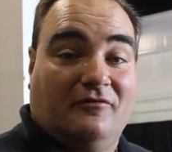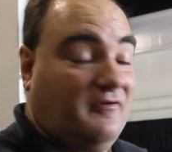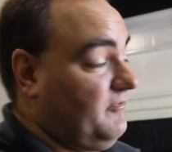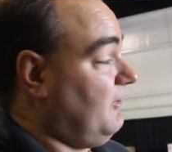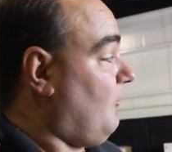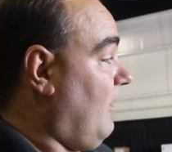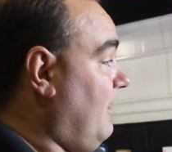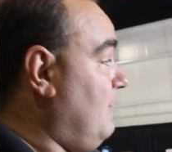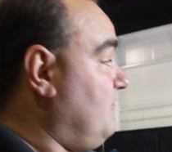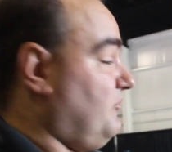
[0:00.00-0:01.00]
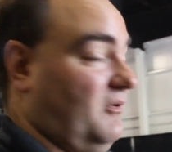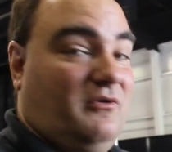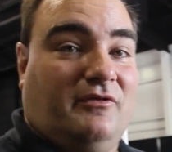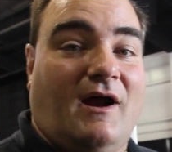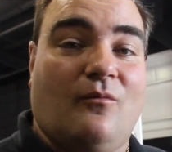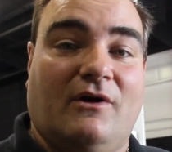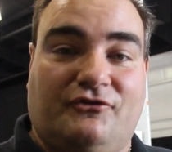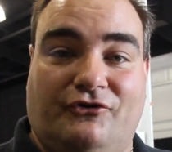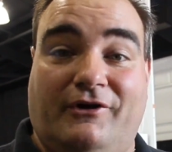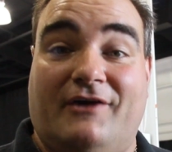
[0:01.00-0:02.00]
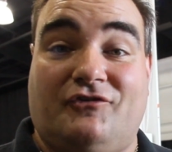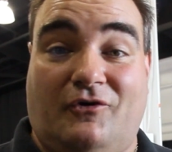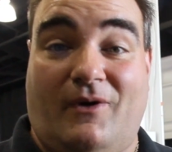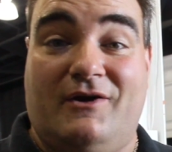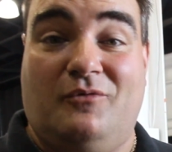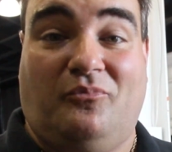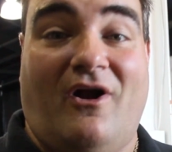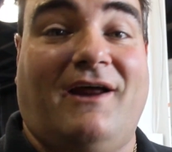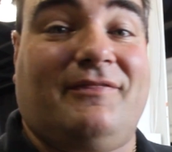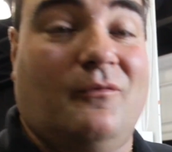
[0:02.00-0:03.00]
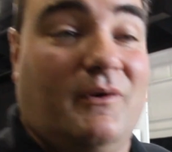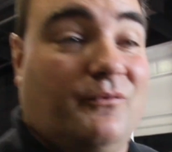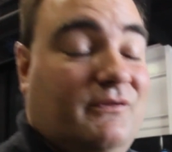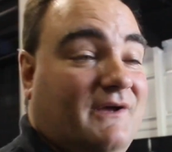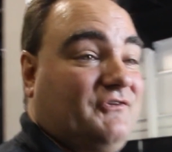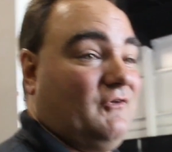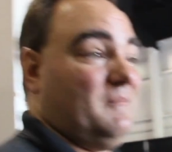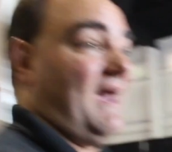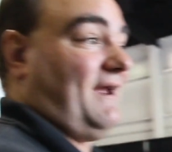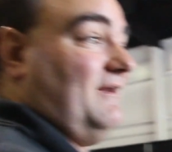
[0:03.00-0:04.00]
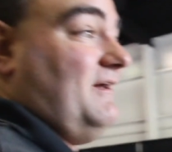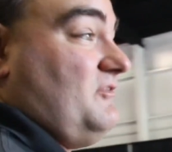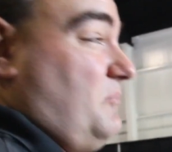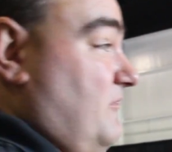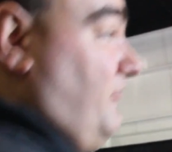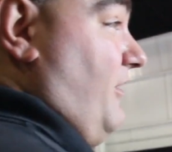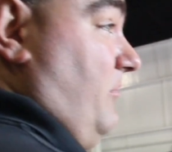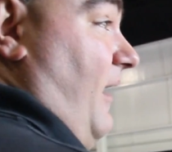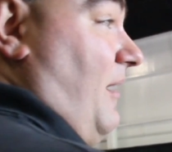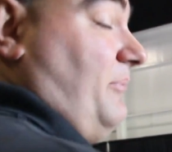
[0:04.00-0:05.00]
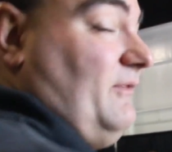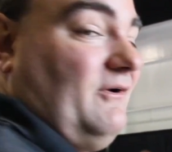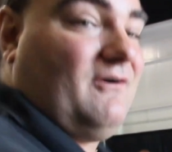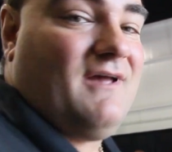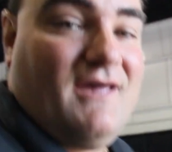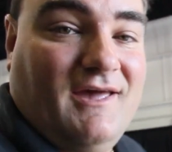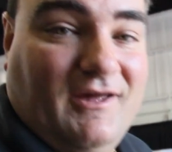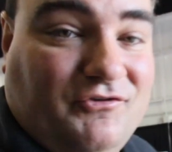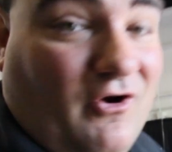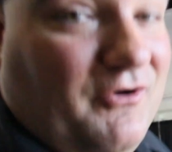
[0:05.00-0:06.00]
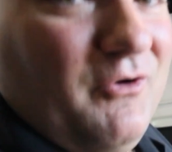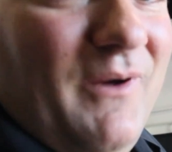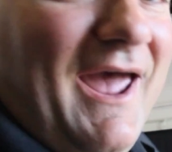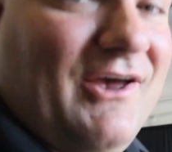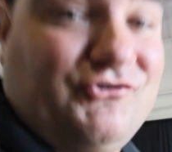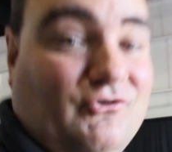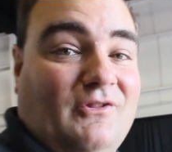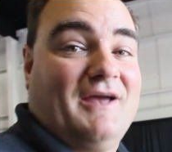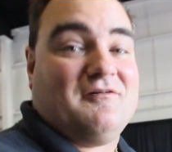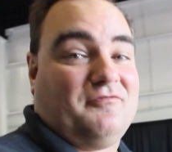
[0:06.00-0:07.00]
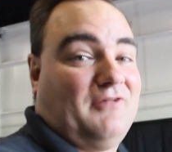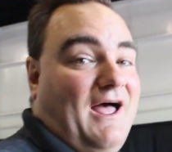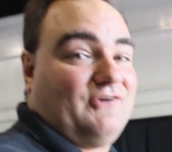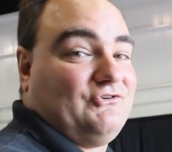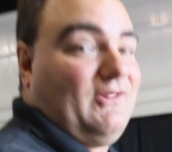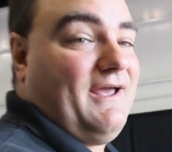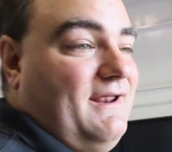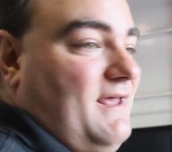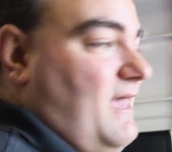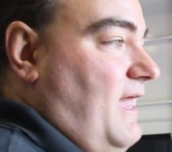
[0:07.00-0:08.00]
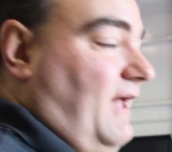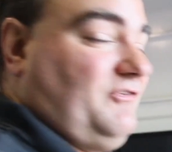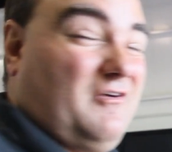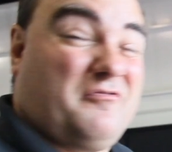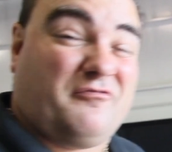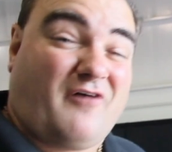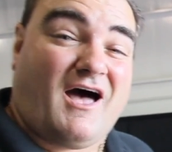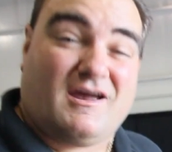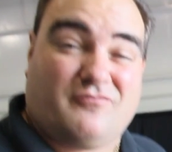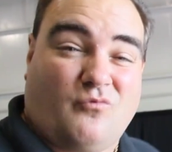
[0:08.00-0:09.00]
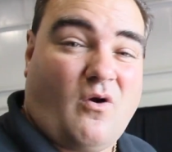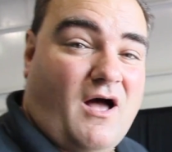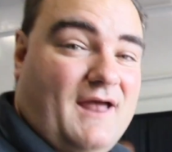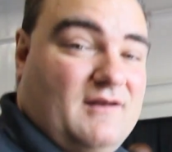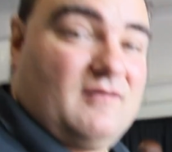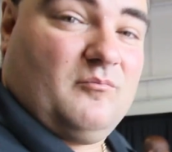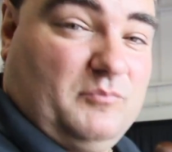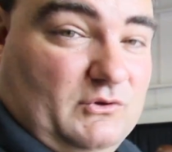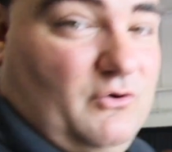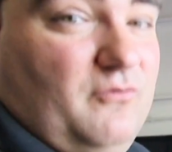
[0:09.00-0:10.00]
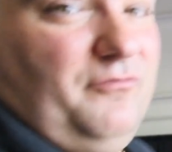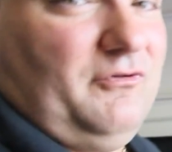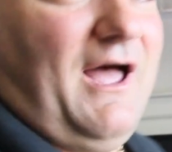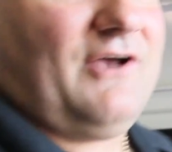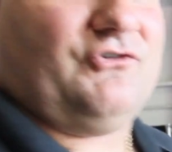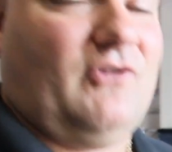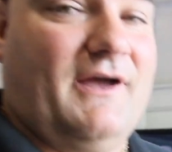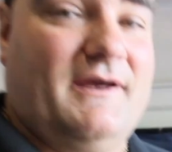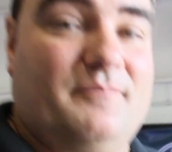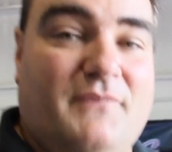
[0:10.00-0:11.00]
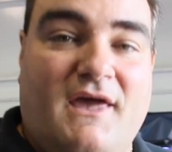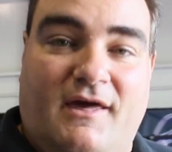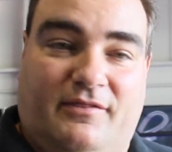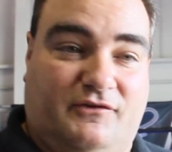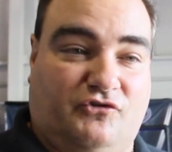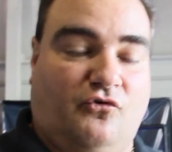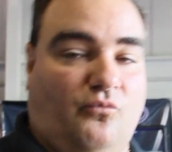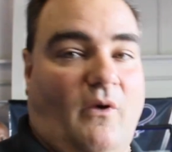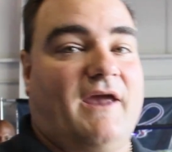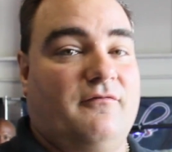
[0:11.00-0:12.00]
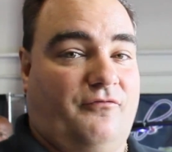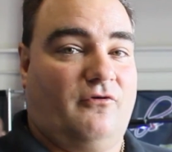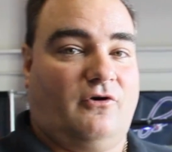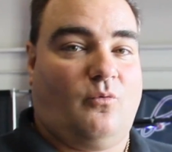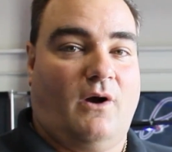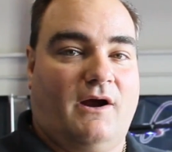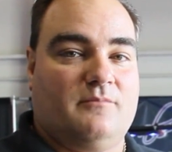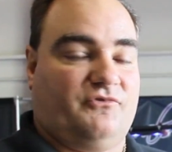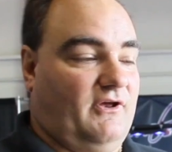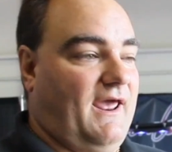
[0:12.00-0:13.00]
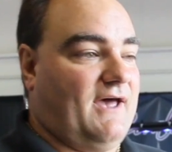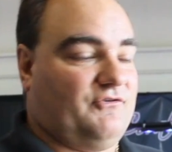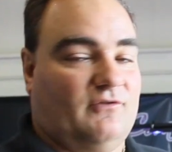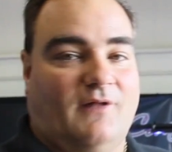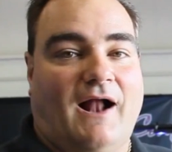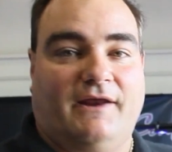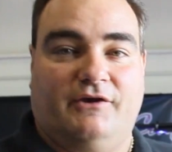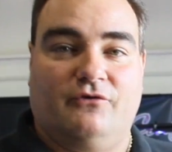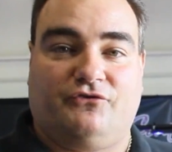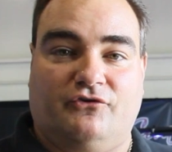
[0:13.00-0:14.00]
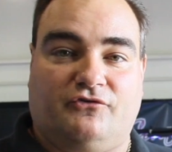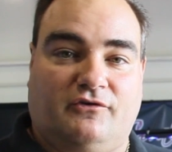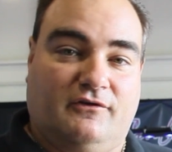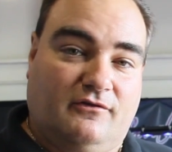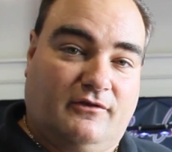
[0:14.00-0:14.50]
the Vivid Aquariums booth, and I want to show you guys a great new product that we released at MACNA. It's been very popular. It's our new Azure Light flashlight. It's a 5-watt blue flashlight that's great for aquariums. It has a lot of uses